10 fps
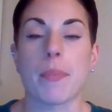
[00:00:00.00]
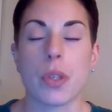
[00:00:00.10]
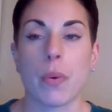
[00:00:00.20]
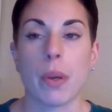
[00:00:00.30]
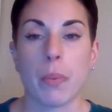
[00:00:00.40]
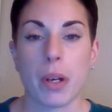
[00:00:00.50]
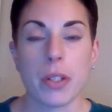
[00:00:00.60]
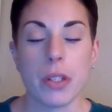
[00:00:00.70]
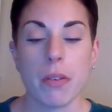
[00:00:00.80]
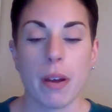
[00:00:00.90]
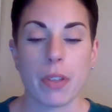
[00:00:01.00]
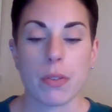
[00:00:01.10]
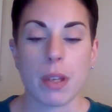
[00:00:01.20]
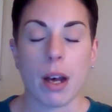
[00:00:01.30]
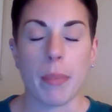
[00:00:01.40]
So we want to have
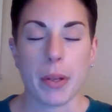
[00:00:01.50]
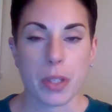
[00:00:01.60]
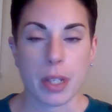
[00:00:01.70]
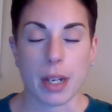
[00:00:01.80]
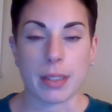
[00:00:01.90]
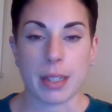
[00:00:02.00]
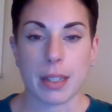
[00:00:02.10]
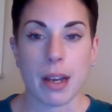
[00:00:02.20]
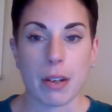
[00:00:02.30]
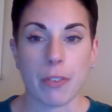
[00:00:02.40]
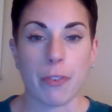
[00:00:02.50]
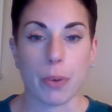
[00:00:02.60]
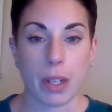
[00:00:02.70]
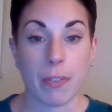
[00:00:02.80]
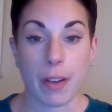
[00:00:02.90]
those elbows tucked in at a
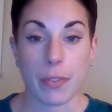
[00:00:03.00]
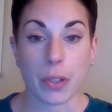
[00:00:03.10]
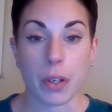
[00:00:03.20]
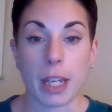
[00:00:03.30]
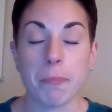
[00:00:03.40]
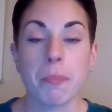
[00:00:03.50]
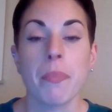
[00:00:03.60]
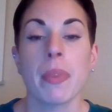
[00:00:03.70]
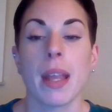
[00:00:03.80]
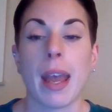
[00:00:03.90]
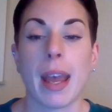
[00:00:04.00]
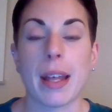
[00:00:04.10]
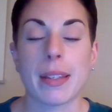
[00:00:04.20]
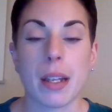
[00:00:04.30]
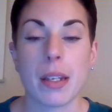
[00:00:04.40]
45 degree.
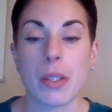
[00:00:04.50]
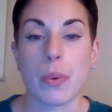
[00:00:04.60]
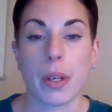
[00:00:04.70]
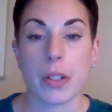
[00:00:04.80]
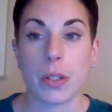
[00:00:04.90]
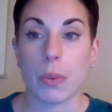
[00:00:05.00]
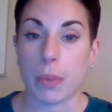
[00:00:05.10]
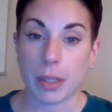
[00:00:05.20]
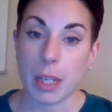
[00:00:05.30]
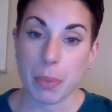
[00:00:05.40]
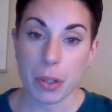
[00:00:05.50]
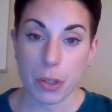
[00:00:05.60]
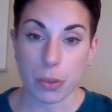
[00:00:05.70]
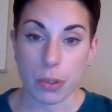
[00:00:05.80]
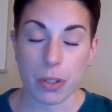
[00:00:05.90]
And that is going to, one, keep your
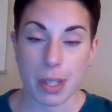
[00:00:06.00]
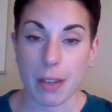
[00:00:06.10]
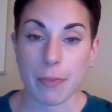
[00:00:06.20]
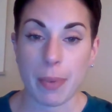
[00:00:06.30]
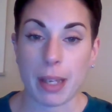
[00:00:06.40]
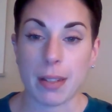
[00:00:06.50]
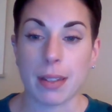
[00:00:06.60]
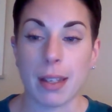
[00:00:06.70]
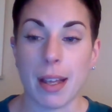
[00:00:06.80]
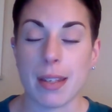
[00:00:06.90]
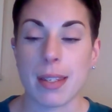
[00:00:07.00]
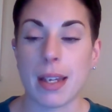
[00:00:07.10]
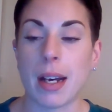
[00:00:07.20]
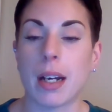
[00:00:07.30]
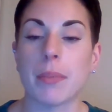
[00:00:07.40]
shoulders safe, make it less
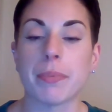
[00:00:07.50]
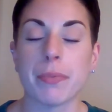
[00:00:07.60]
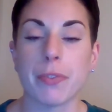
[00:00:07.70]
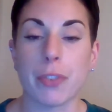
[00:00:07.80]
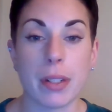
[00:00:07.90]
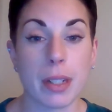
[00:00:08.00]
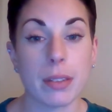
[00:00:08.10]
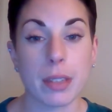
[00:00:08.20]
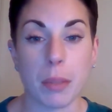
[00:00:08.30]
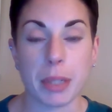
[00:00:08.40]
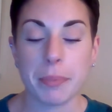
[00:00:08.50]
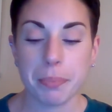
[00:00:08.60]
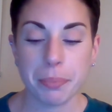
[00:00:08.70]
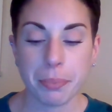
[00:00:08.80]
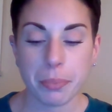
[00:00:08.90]
front delt dominant,
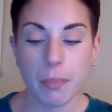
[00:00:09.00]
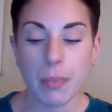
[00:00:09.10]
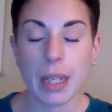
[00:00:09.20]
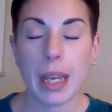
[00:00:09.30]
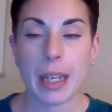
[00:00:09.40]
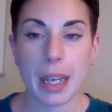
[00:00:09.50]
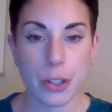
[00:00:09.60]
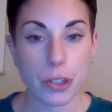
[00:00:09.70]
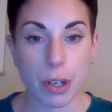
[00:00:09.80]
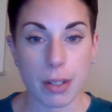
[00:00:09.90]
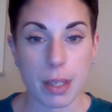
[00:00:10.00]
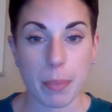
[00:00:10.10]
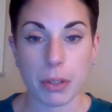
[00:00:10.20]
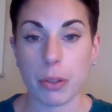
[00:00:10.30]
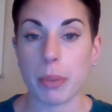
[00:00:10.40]
engage your
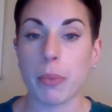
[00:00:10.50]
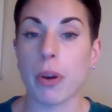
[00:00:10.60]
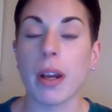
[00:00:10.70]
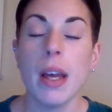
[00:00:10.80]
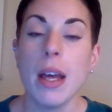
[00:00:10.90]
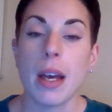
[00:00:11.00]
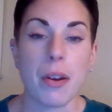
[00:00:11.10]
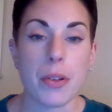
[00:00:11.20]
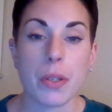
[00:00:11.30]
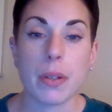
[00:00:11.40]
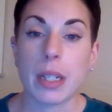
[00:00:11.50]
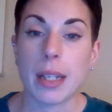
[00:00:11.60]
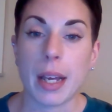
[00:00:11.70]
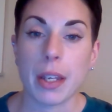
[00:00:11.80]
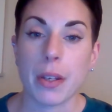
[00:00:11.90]
tricep a little bit more, and also
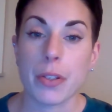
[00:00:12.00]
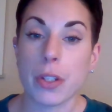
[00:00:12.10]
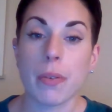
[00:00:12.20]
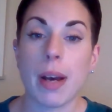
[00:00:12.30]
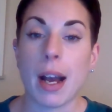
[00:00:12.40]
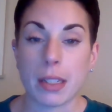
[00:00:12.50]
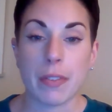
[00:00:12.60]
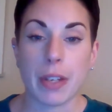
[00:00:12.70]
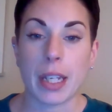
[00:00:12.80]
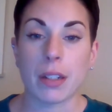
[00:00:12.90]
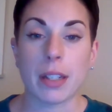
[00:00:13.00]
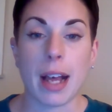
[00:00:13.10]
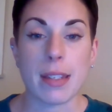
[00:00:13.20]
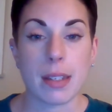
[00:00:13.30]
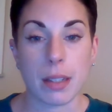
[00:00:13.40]
allow you to activate your
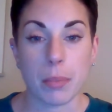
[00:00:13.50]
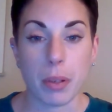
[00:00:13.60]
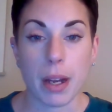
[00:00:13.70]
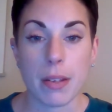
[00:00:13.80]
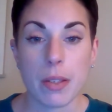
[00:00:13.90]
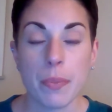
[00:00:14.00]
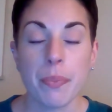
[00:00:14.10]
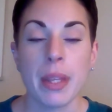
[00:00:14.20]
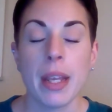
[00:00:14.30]
lats in the press.